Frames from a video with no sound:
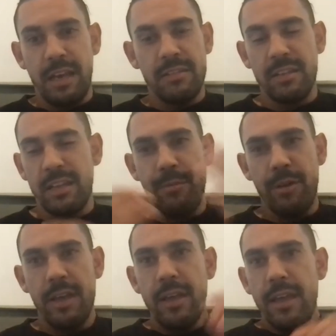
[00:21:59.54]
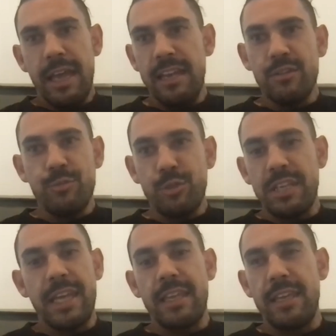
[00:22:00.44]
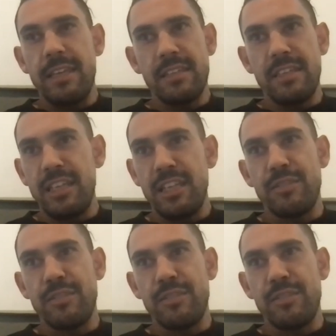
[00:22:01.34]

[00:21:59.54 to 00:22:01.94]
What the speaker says: hard to come by, and it would take years and years,